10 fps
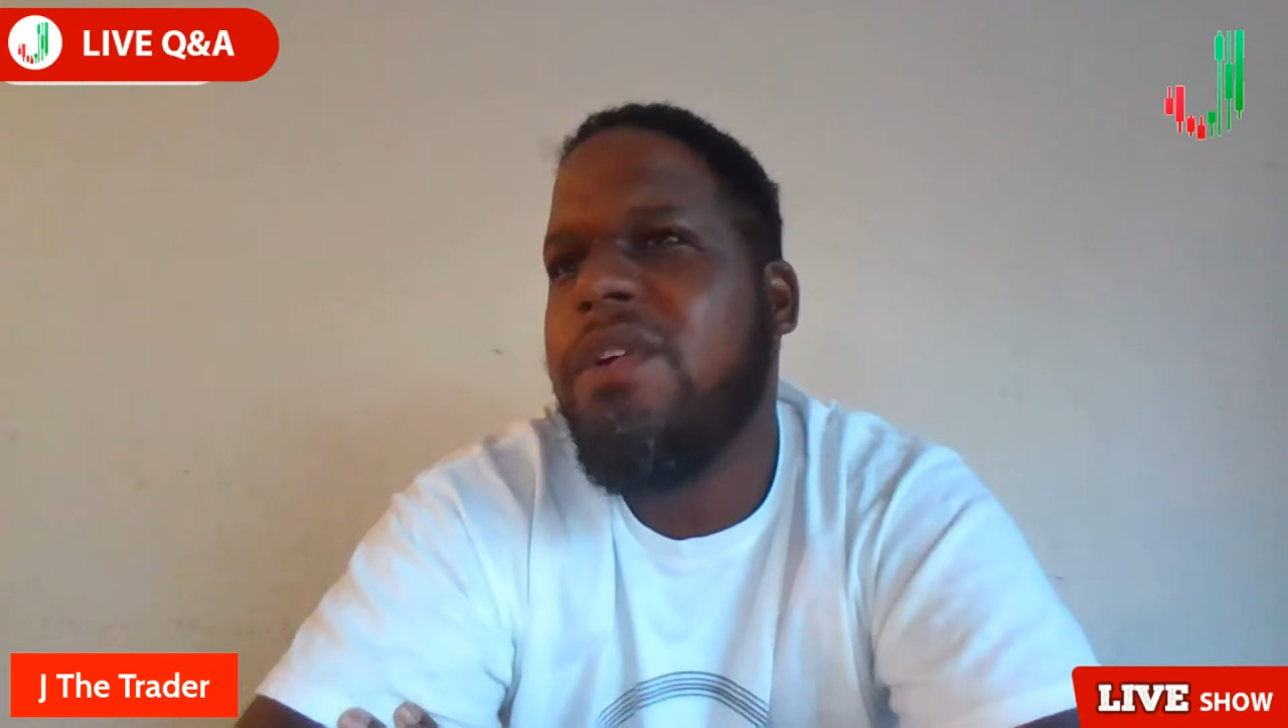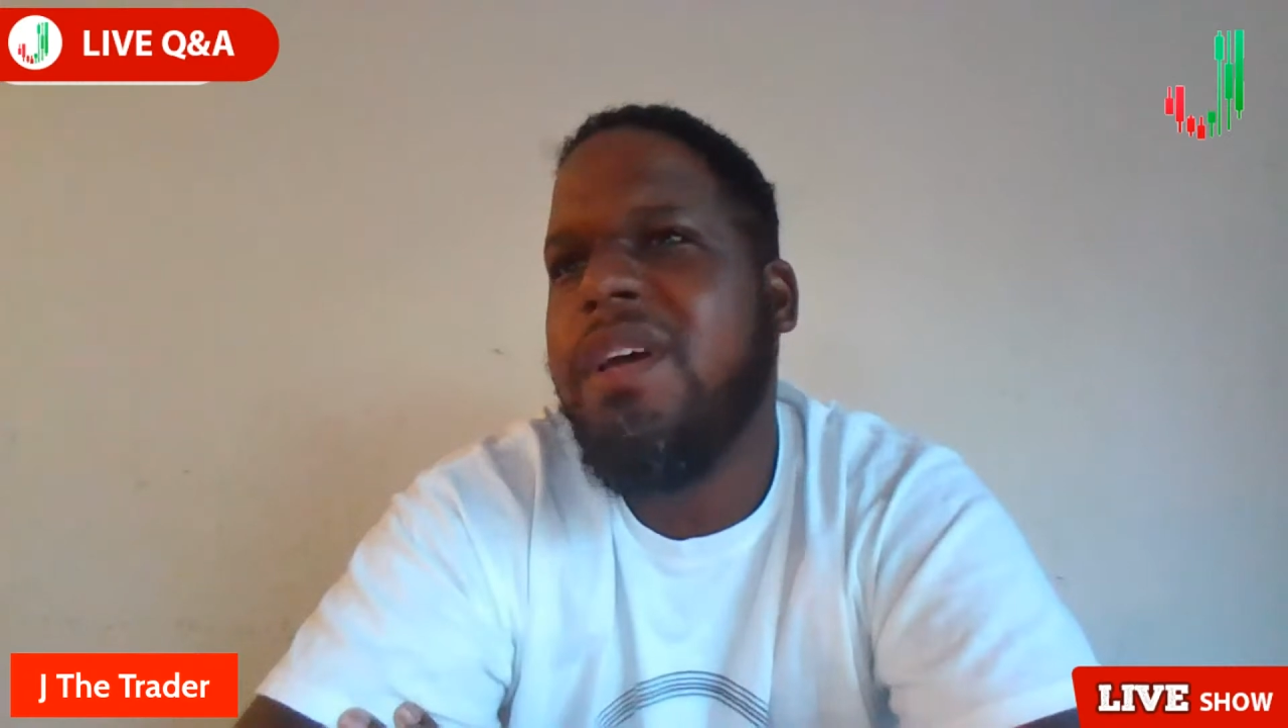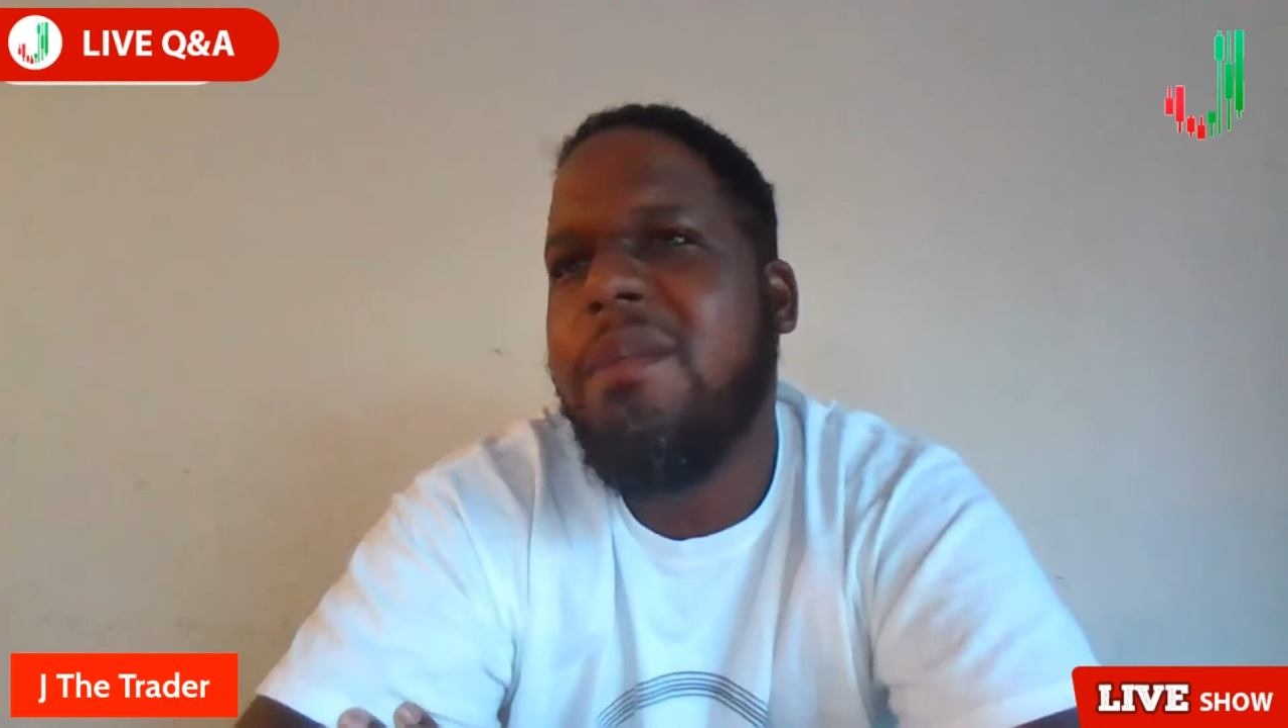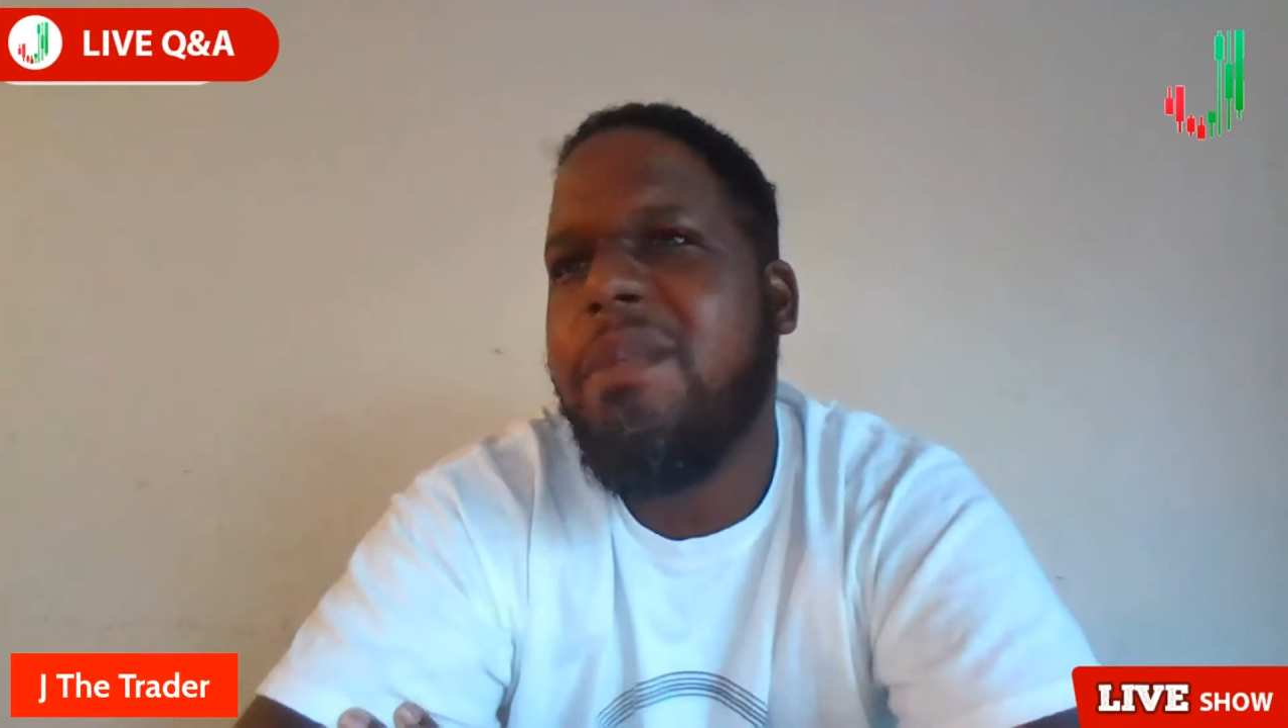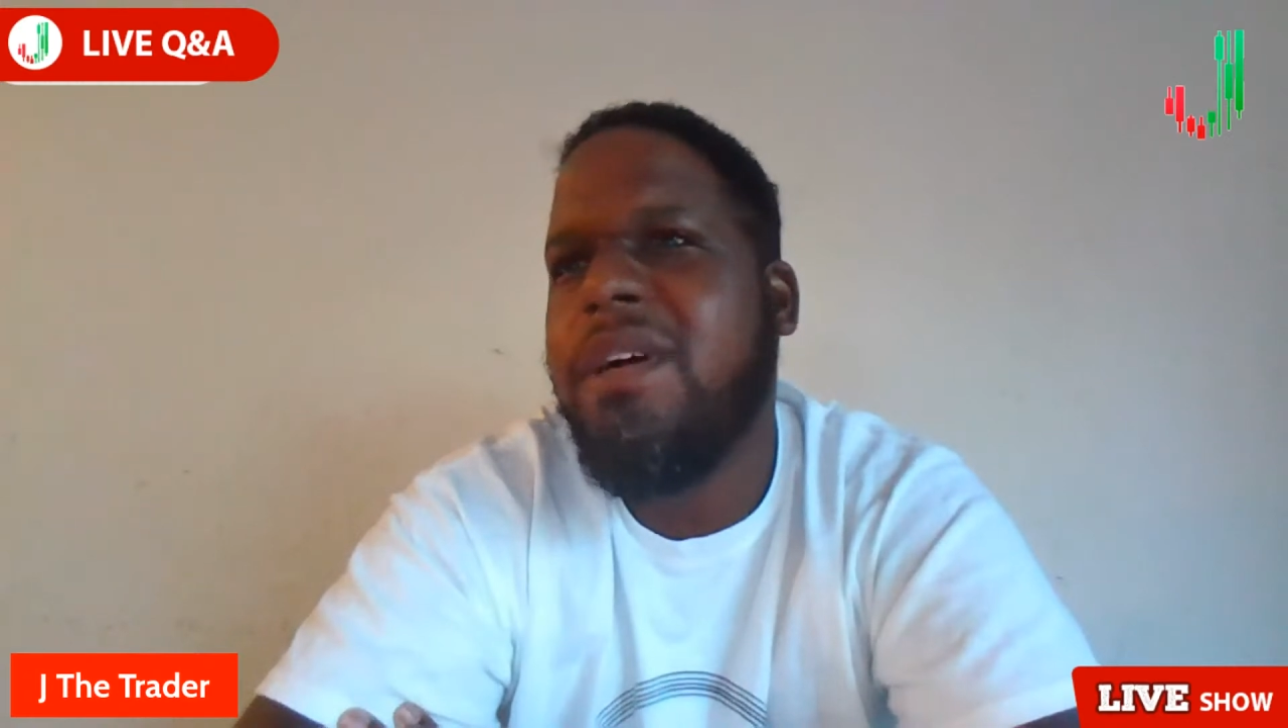you
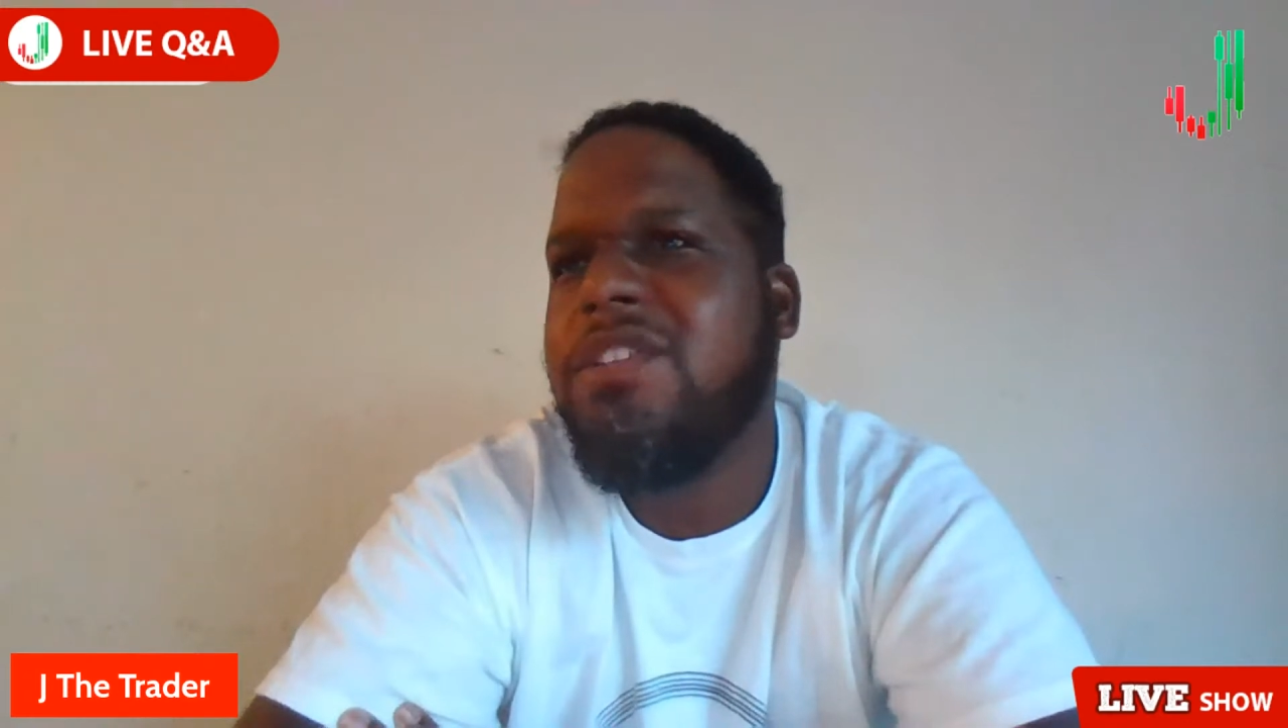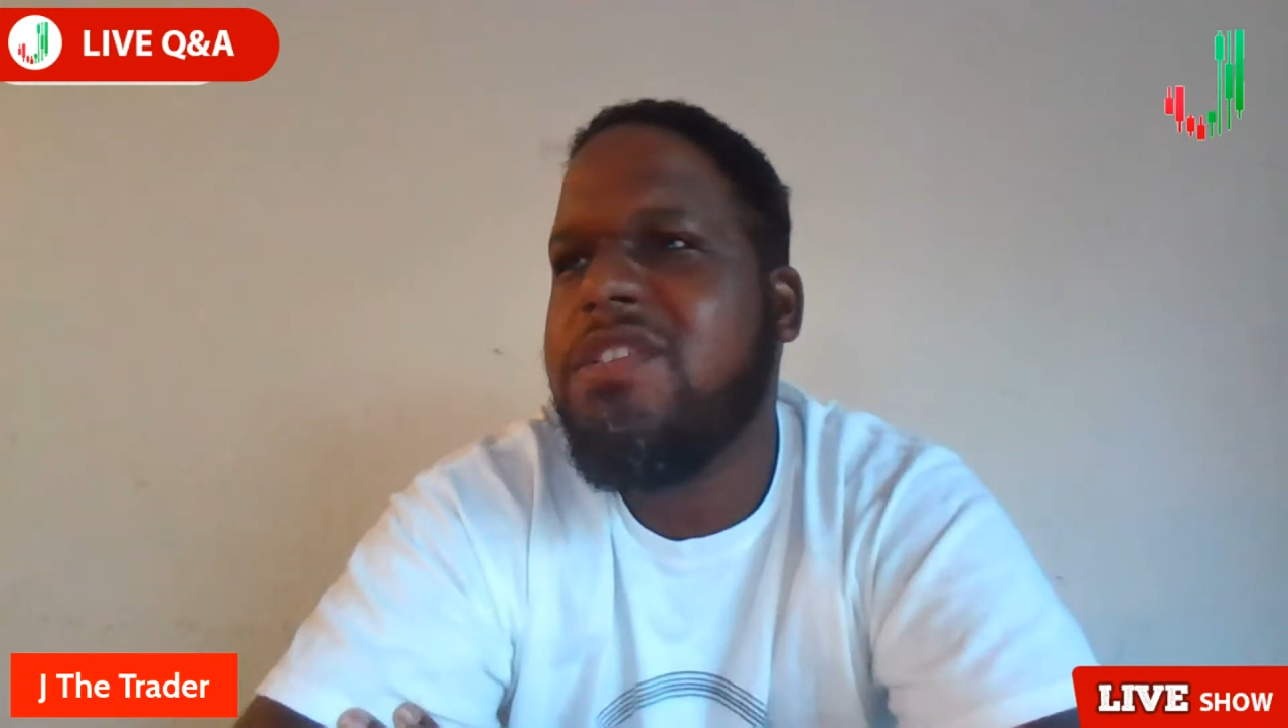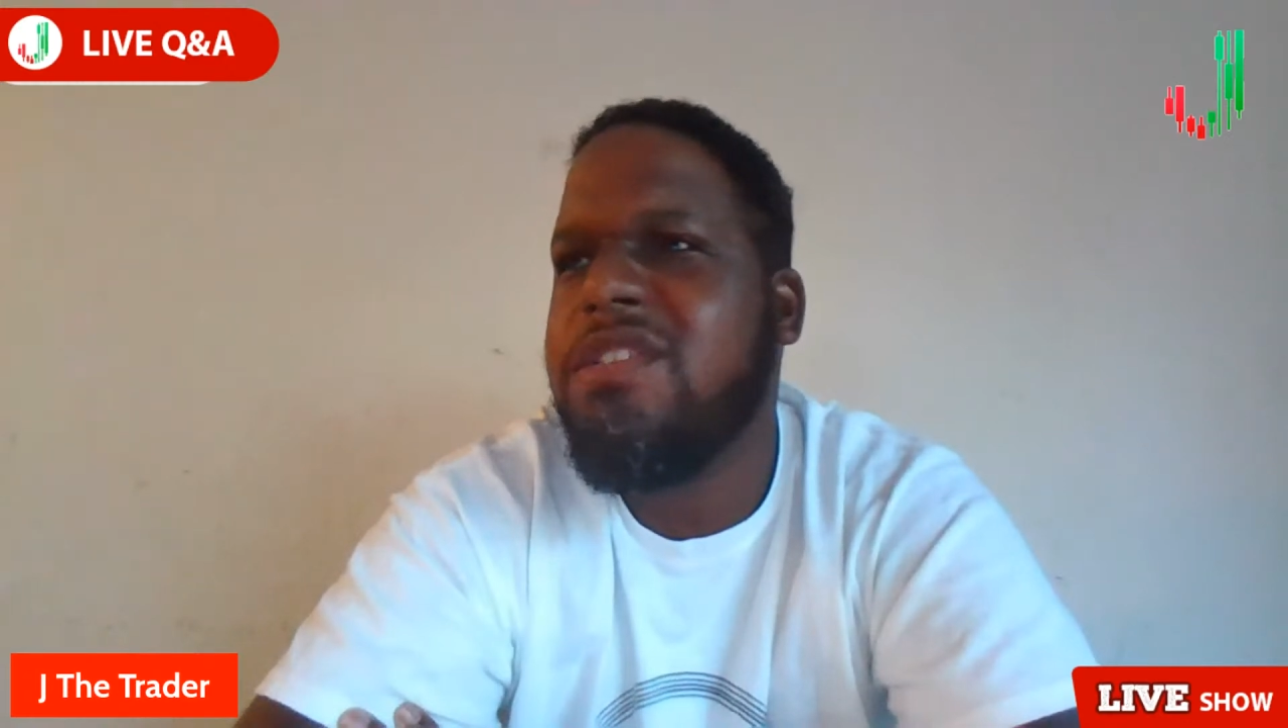can help out